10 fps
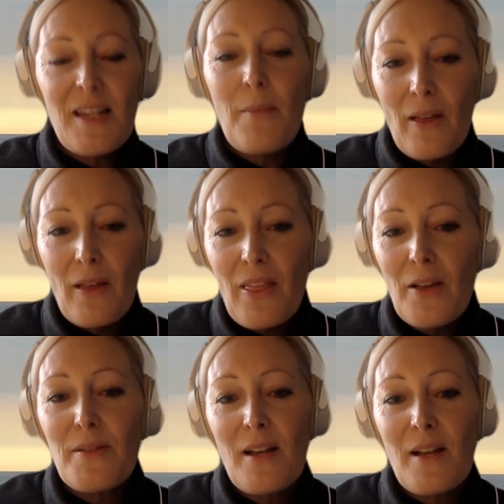And among
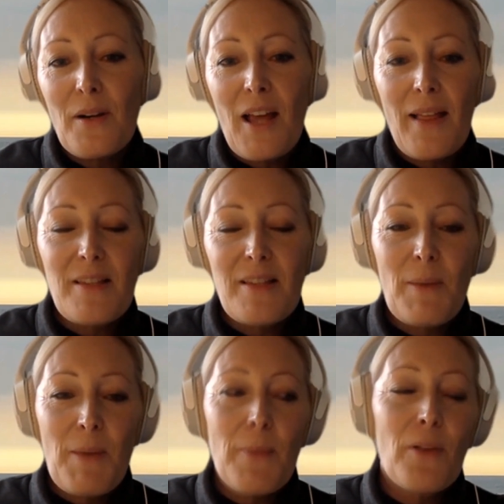those, I would like there to
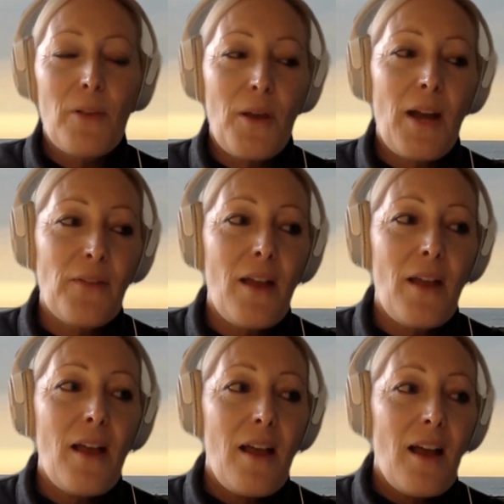be people who have
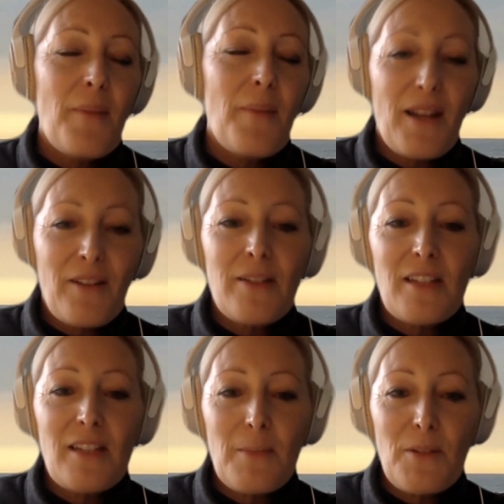a
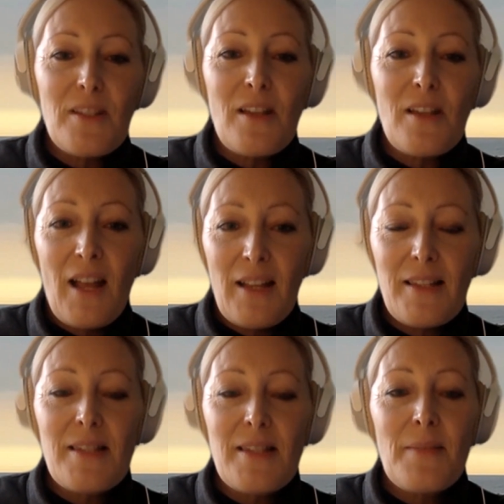background in computer
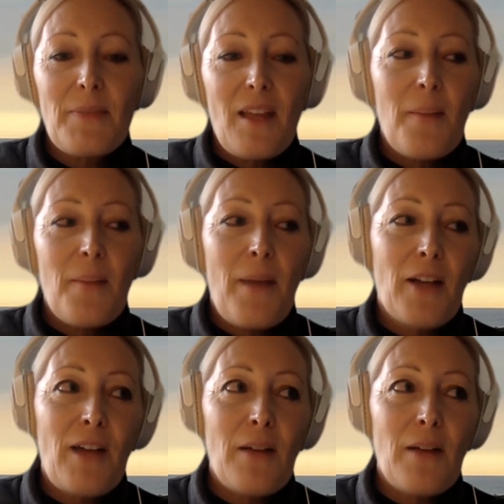science, a
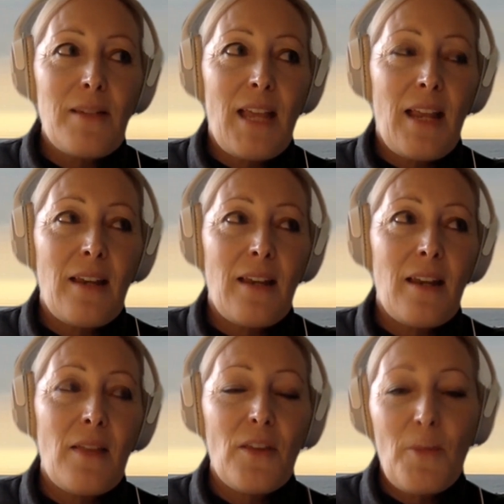background
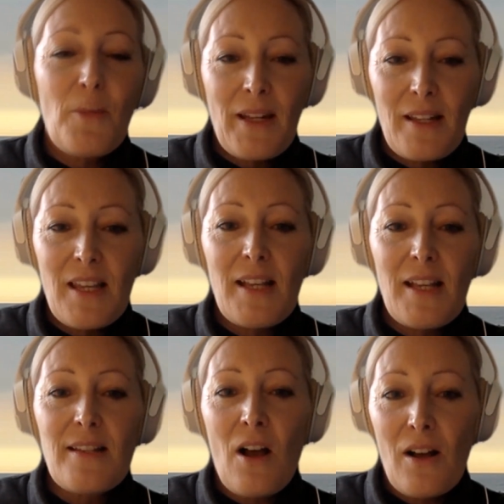in the
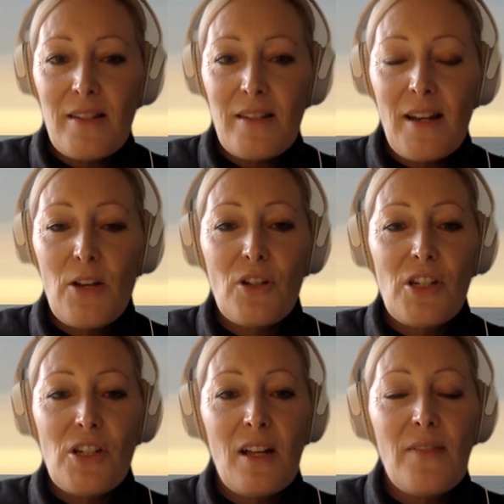humanities, art and
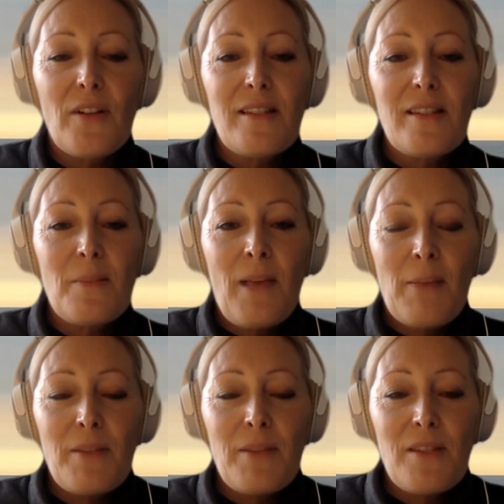literature, for us to be
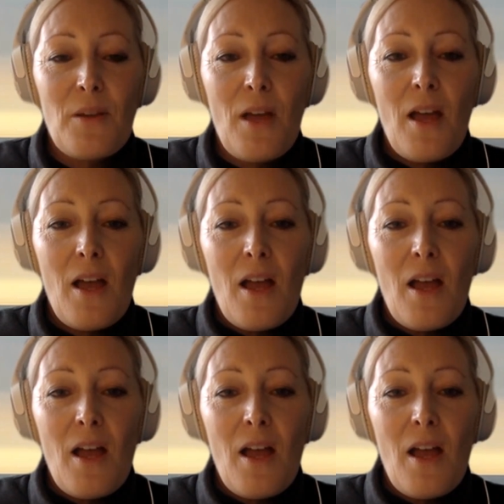able to